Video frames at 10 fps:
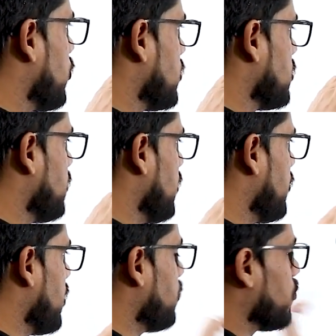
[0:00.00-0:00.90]
process
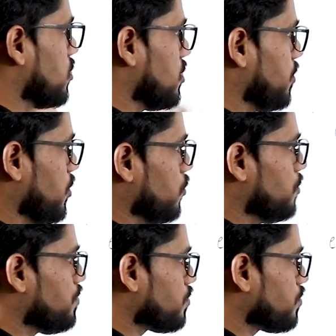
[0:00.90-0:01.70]
P1 and process P2.